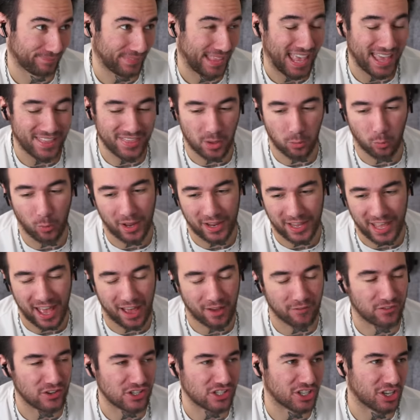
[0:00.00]
And then what? F
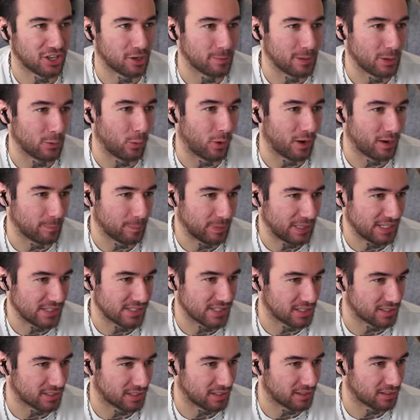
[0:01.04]
is going to be One Piece,
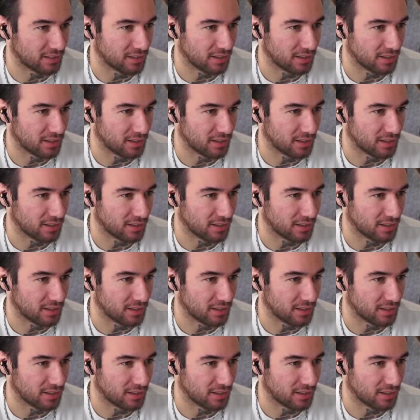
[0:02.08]
isn't it?